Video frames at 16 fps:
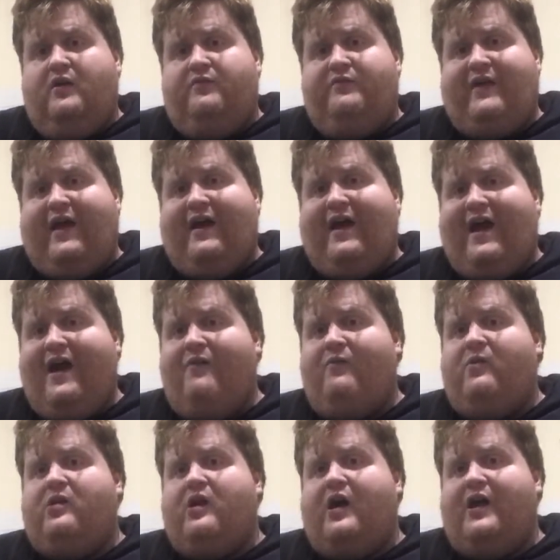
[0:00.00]
Now
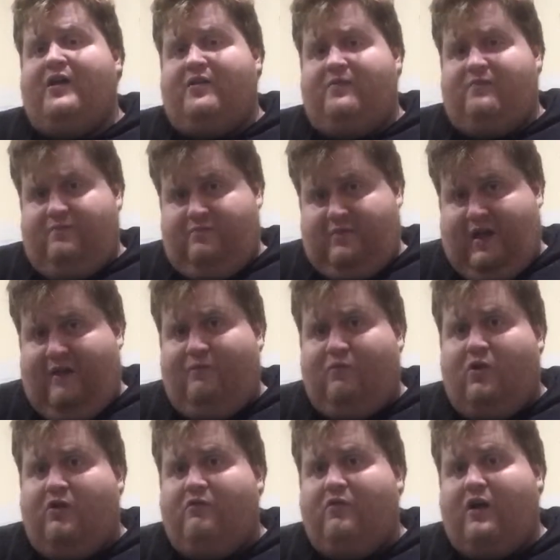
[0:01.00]

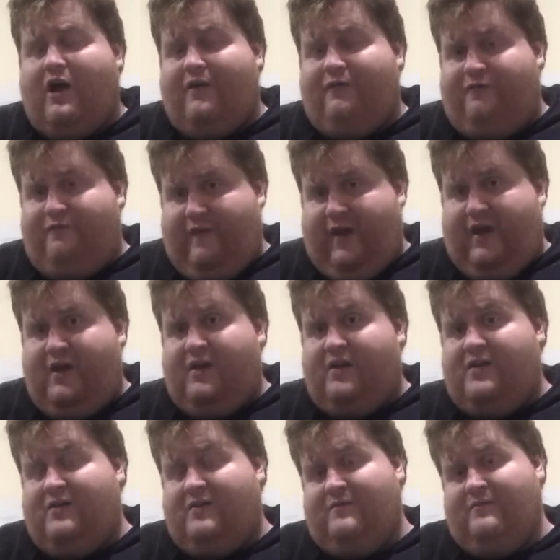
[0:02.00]
what do I
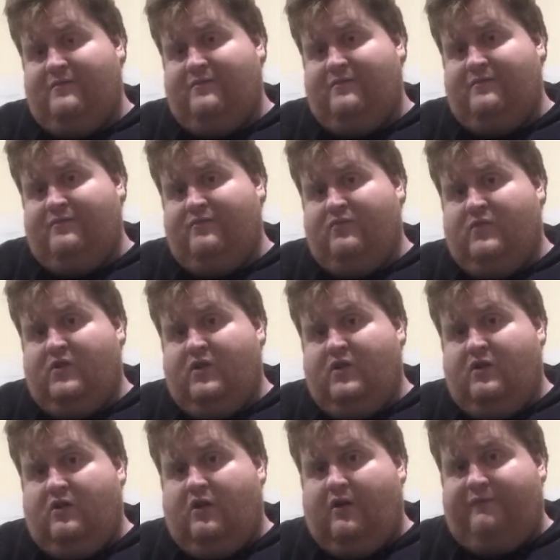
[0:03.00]
think
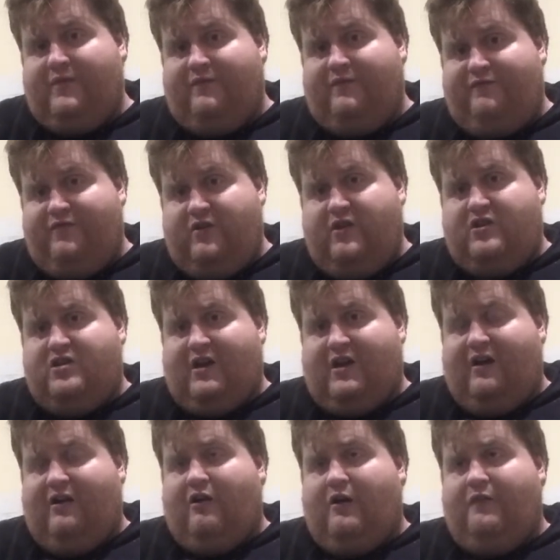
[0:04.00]
of the future
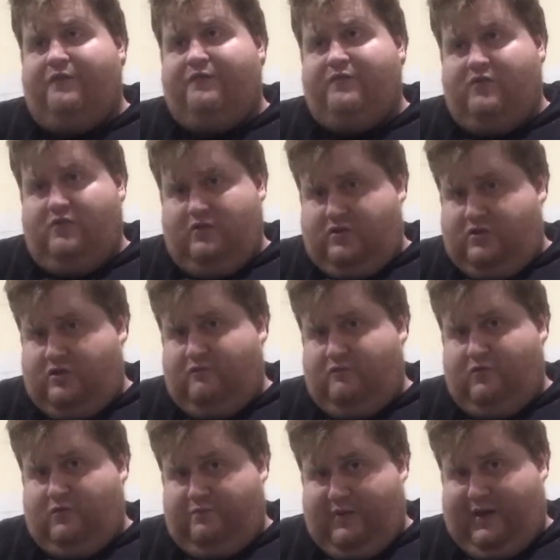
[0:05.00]
of YouTube
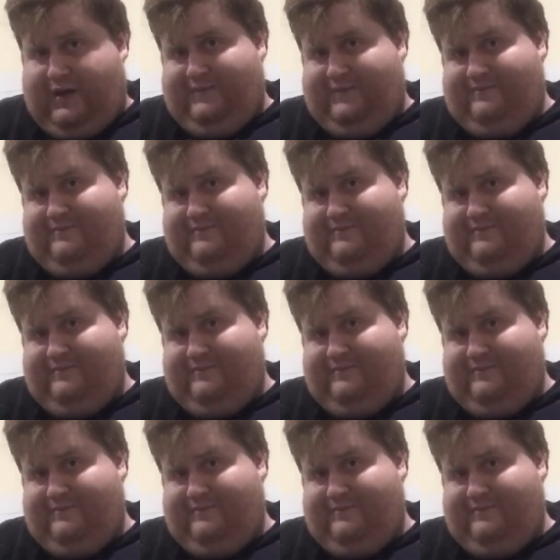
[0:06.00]
would be?